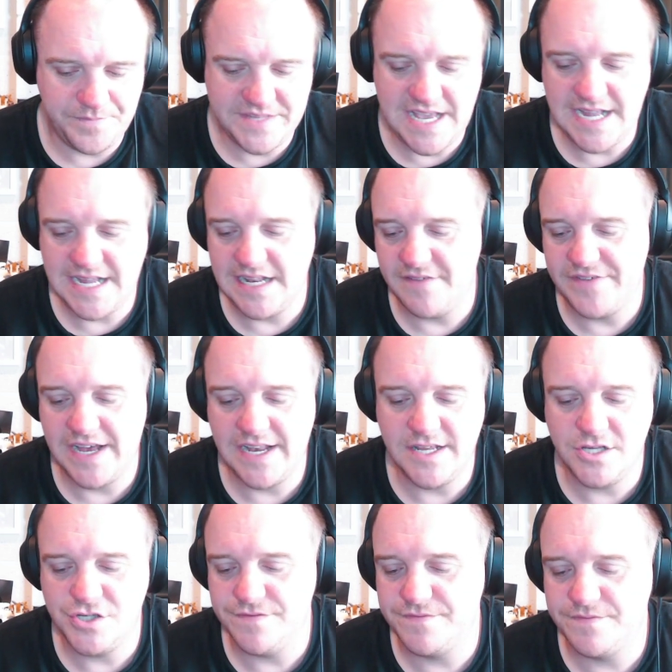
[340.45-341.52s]
taking
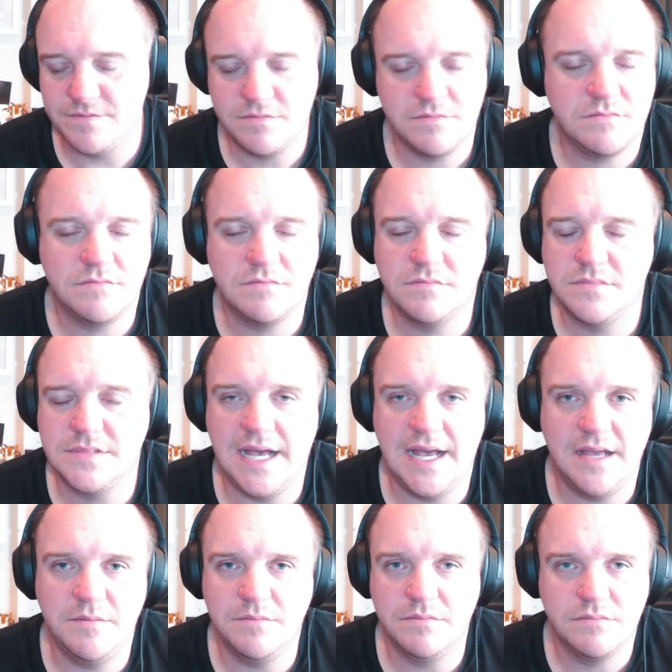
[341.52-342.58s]
advantage of
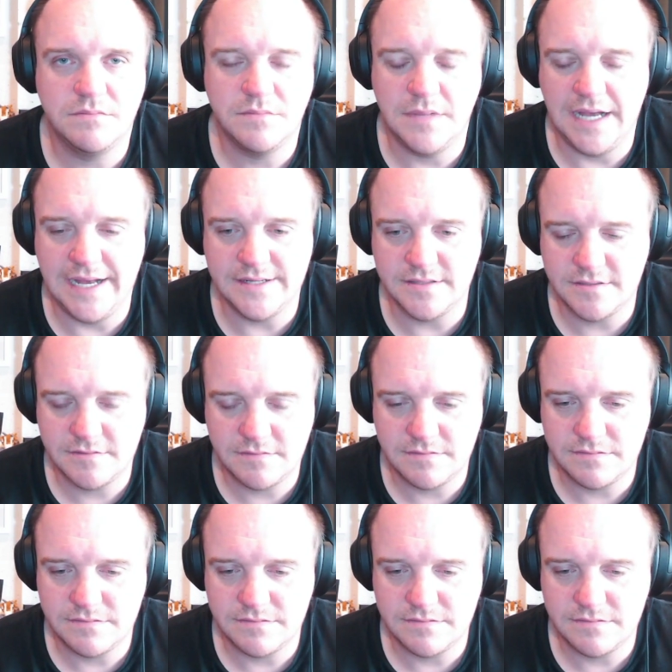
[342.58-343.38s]
time and